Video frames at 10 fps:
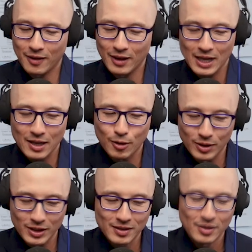the
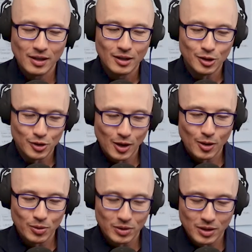Chris
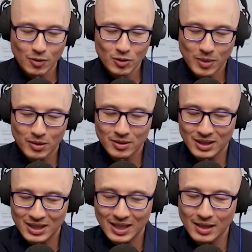Doe, and Doe spelled
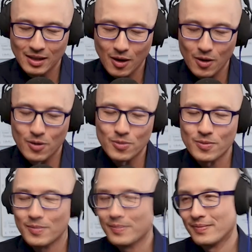D-O.